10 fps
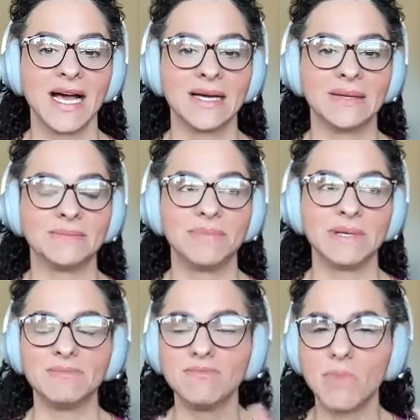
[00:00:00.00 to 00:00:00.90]

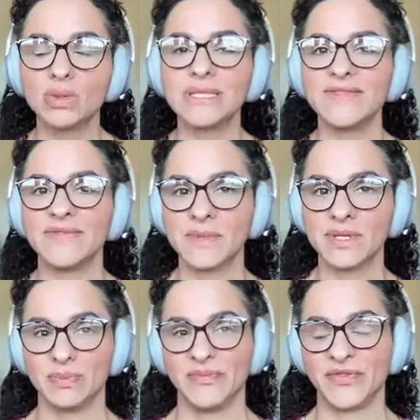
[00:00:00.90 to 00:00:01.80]
But mostly for
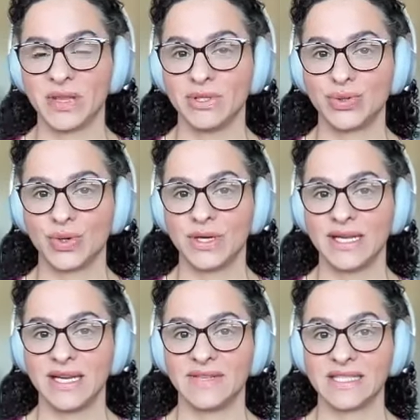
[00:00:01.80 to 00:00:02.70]
the
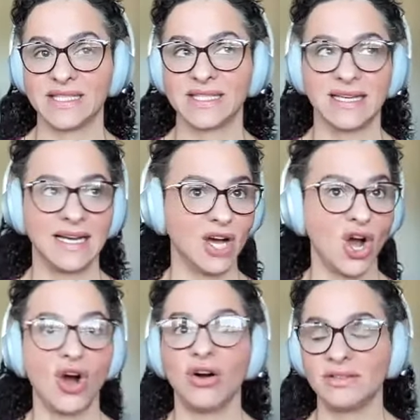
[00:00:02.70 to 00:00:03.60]
majority of us,
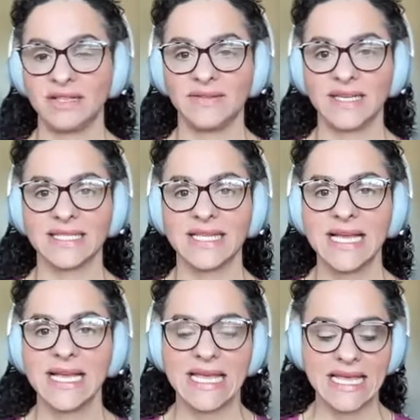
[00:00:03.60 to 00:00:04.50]
all of us,
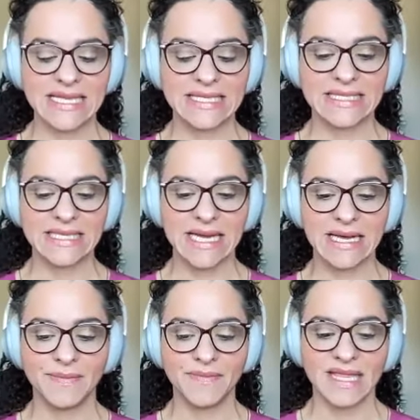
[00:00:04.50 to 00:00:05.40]
it's
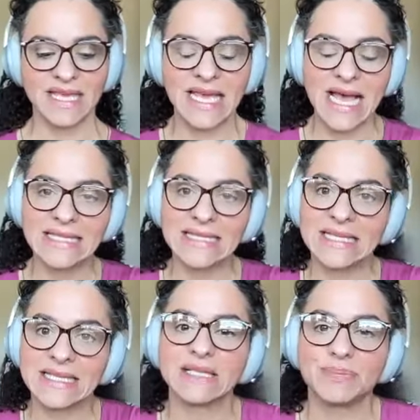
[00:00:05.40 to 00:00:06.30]
the gas
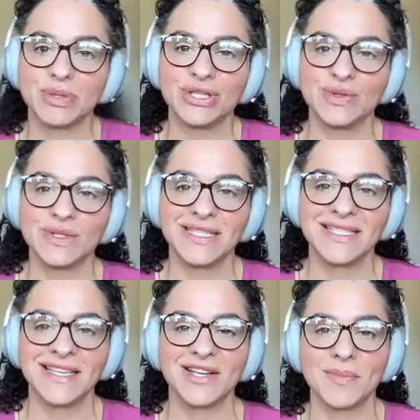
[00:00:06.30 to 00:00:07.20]
that gets
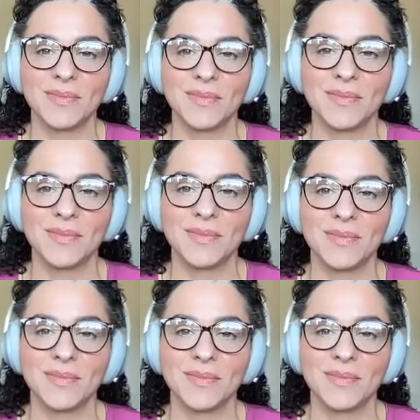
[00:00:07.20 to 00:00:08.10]
produced in our
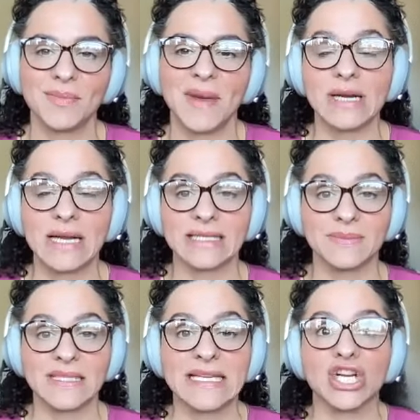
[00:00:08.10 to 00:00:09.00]

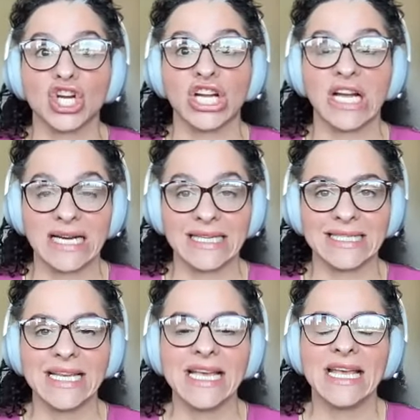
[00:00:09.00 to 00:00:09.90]
microorganisms in our
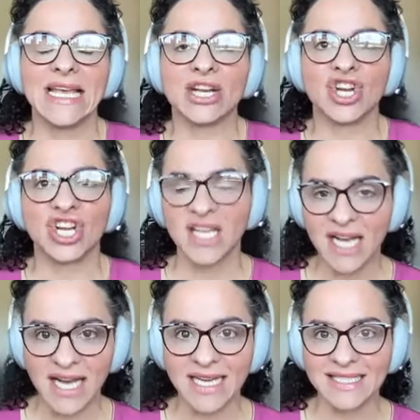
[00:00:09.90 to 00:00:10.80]
gut. And our
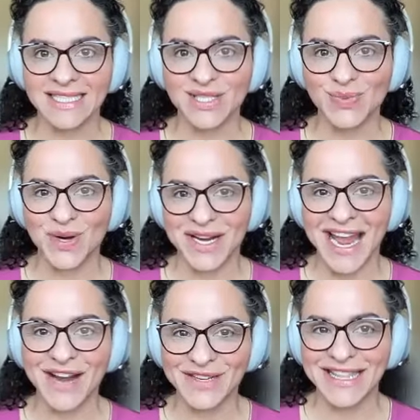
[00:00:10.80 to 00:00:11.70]
gut is
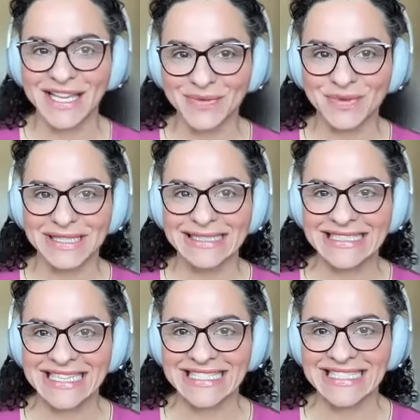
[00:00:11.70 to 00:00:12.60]
where everything
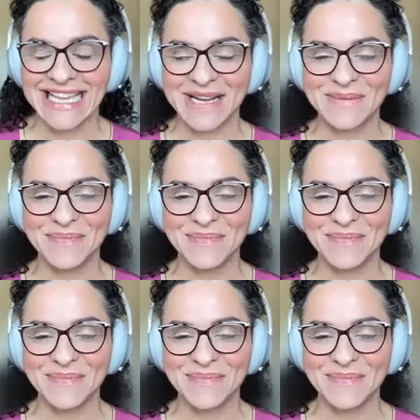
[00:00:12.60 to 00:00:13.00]
really does